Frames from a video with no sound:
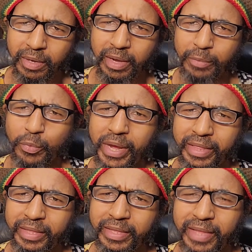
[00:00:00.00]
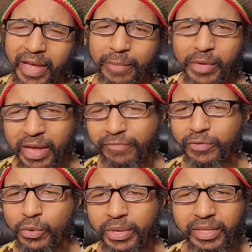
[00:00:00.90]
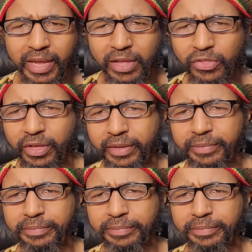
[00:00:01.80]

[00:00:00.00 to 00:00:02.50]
and wasting time? You have no intention,